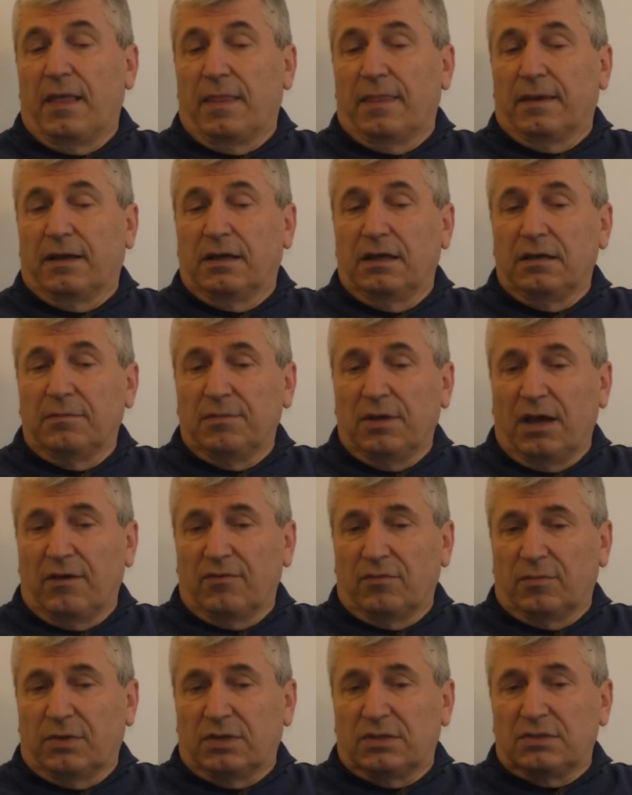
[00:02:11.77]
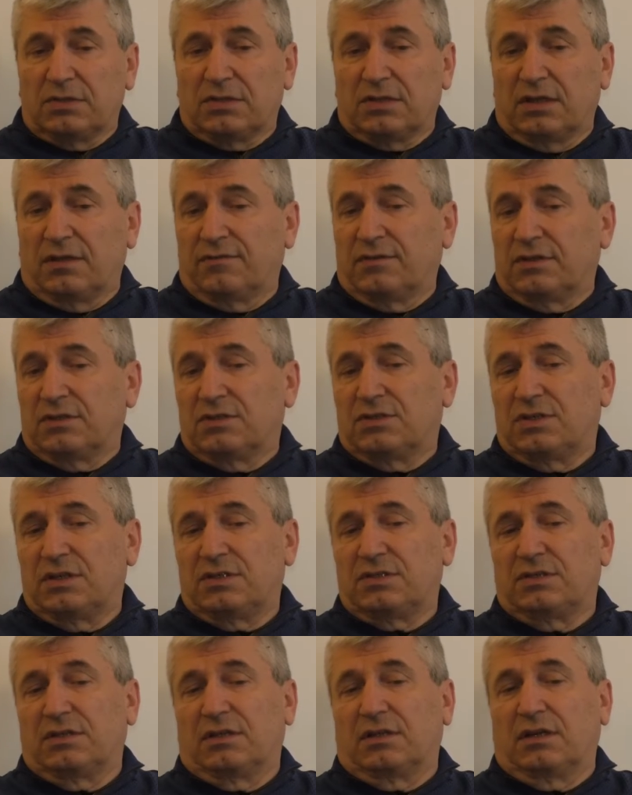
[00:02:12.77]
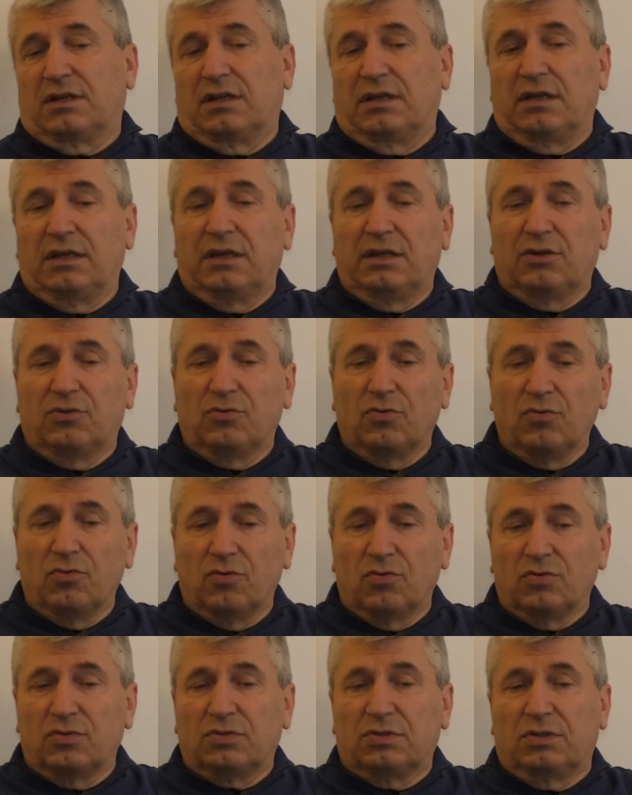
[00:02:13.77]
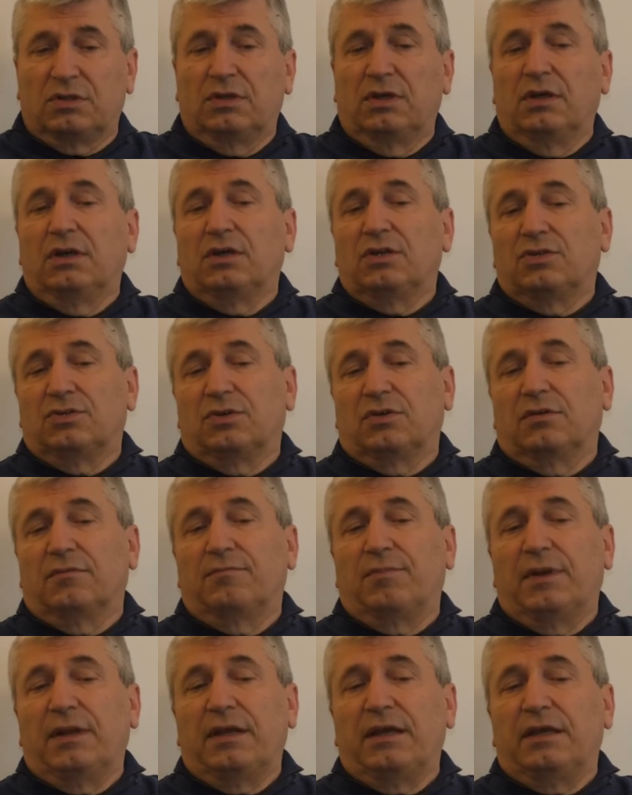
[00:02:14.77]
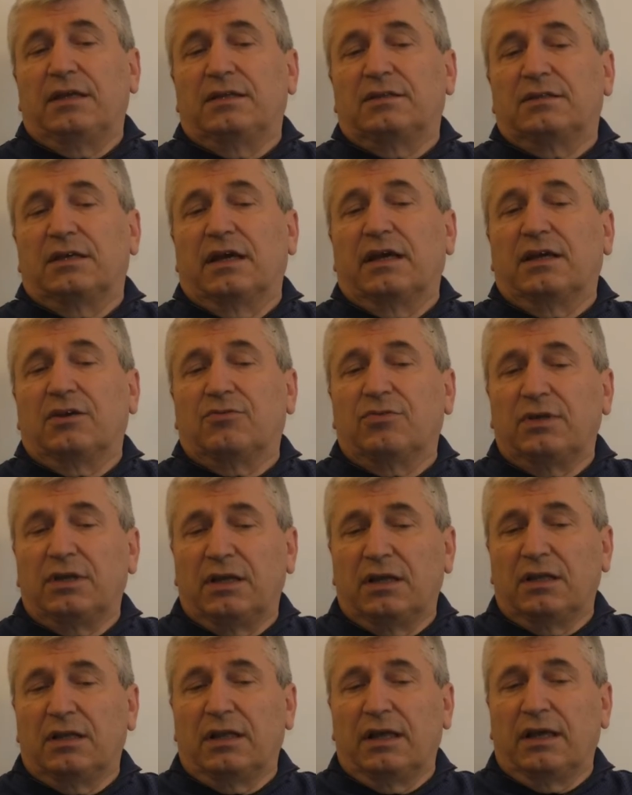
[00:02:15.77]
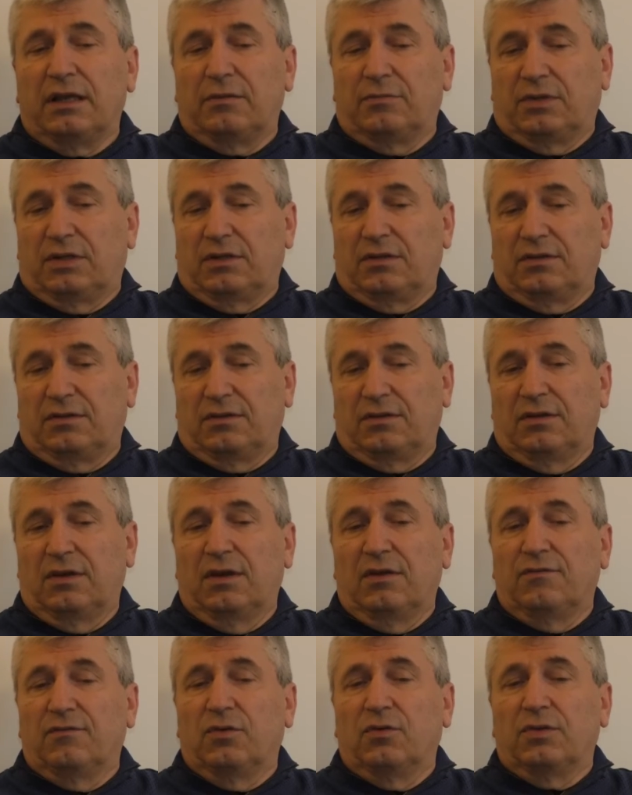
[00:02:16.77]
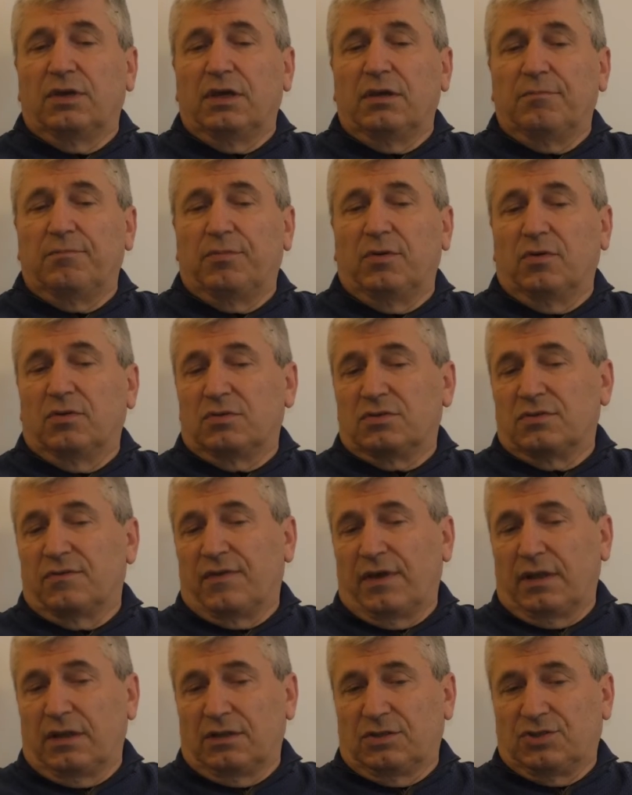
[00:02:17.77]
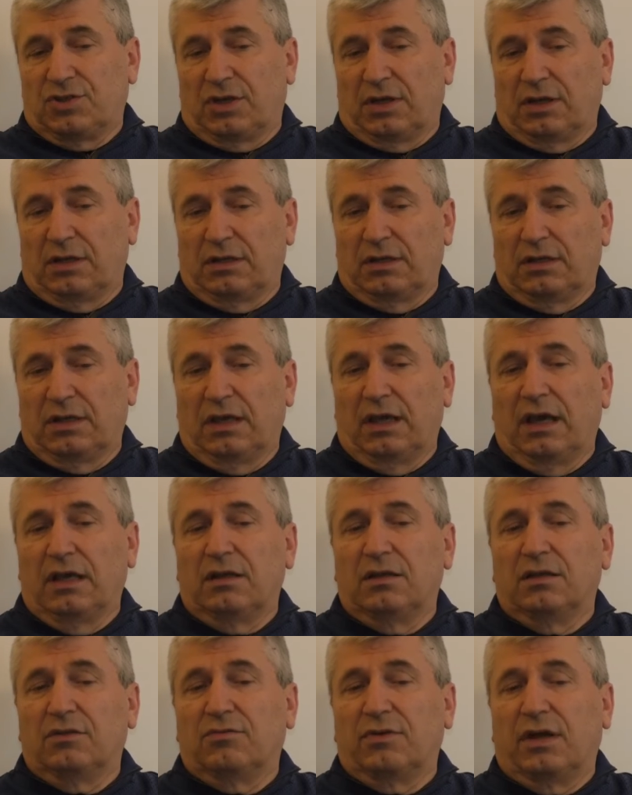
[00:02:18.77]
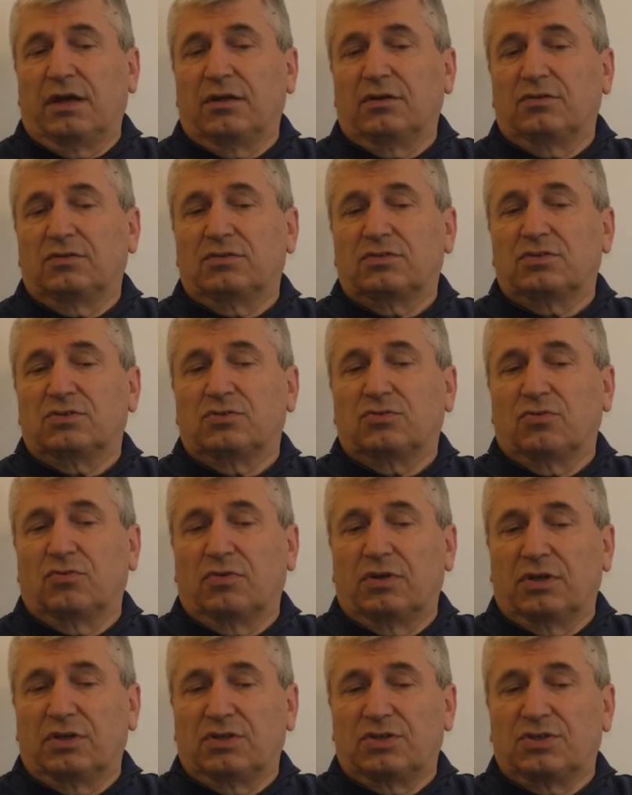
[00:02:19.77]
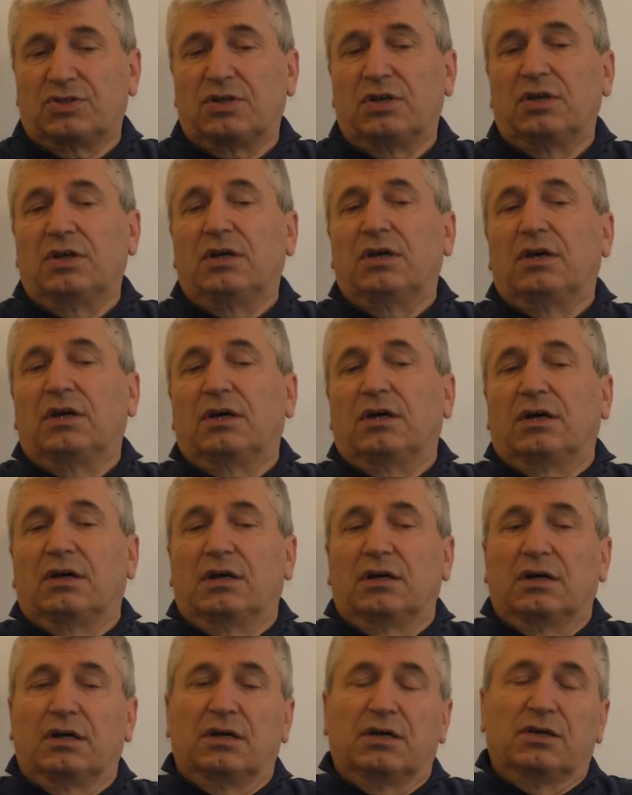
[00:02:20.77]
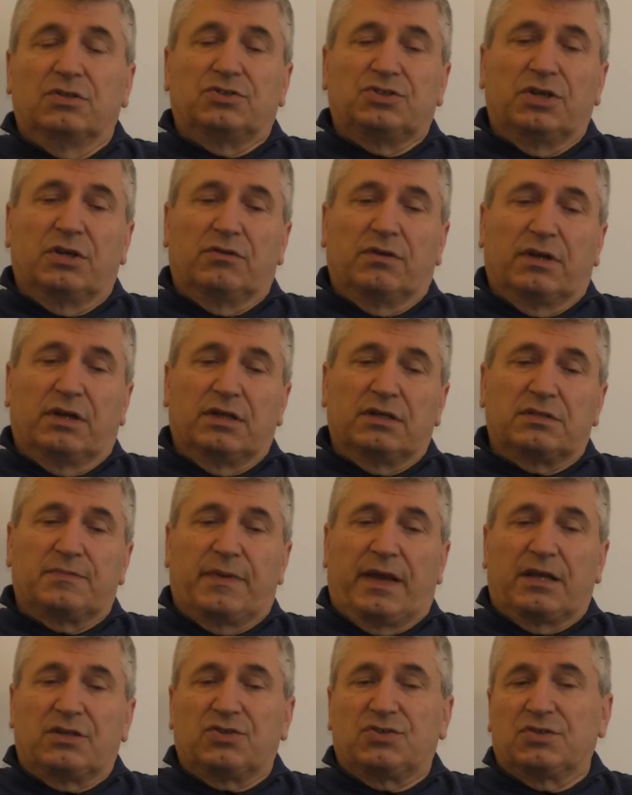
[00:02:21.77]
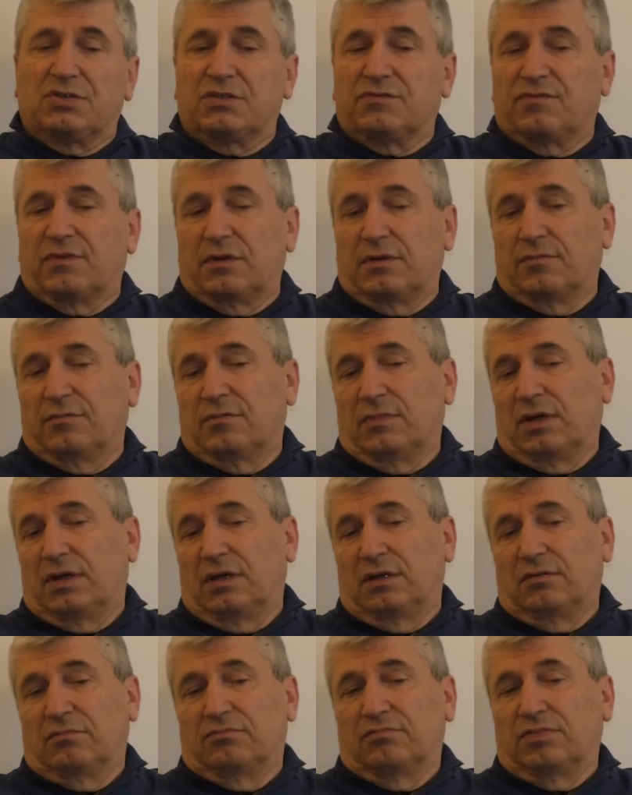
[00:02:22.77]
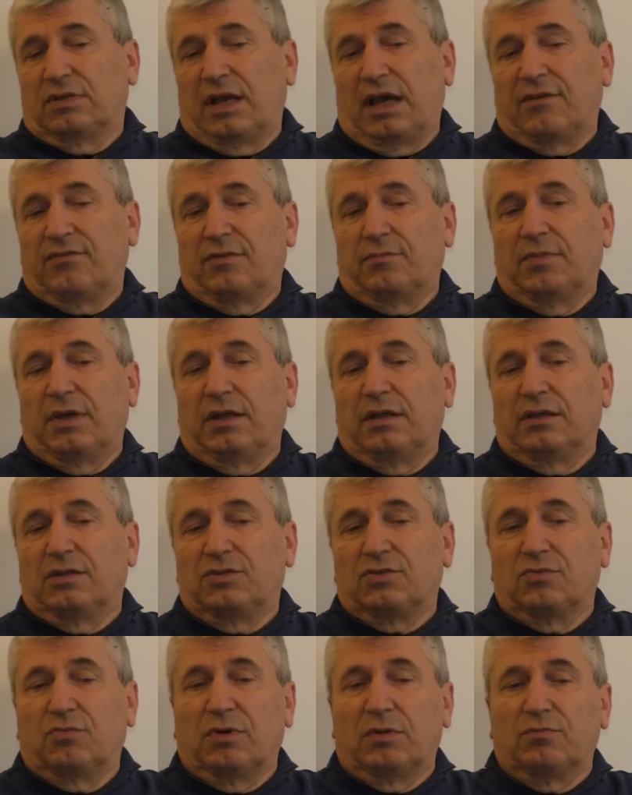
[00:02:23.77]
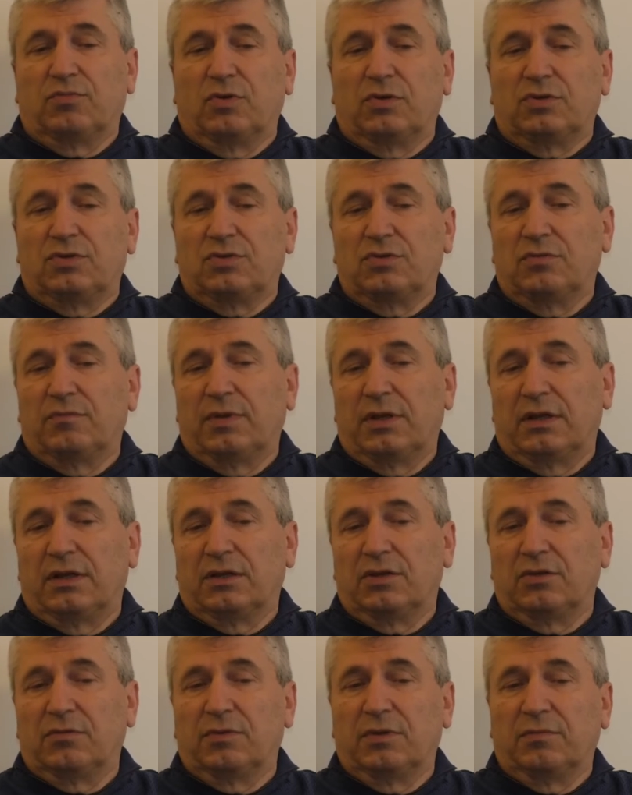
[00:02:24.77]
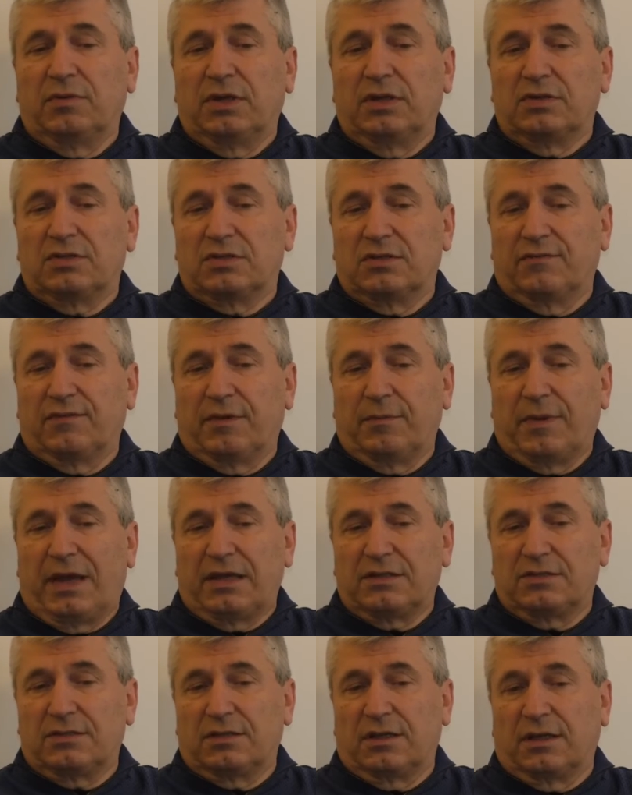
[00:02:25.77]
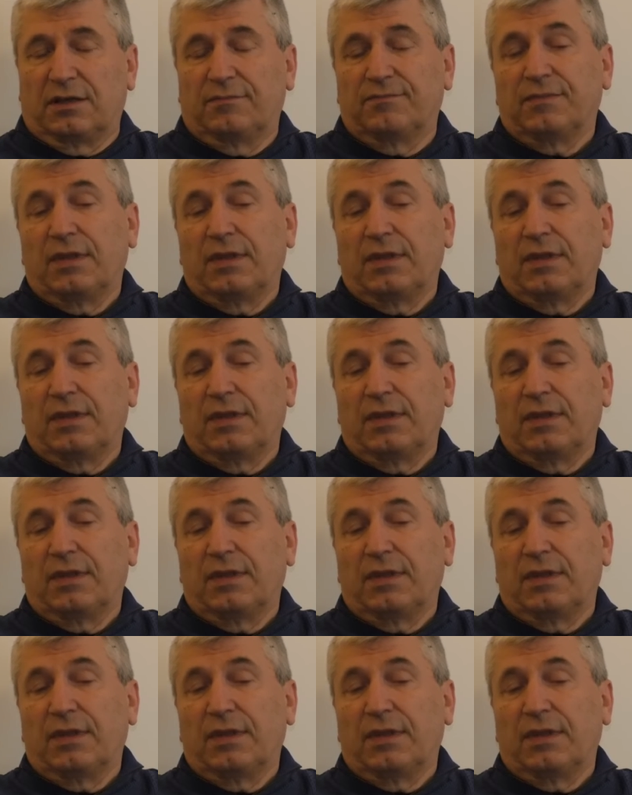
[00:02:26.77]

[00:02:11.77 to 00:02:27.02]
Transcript: The GERB governments have consistently ignored to complete a critical element for the imports of LNG, the underground storage Chirin expansions from 500 million to 1.2 billion cubic meters of capacity.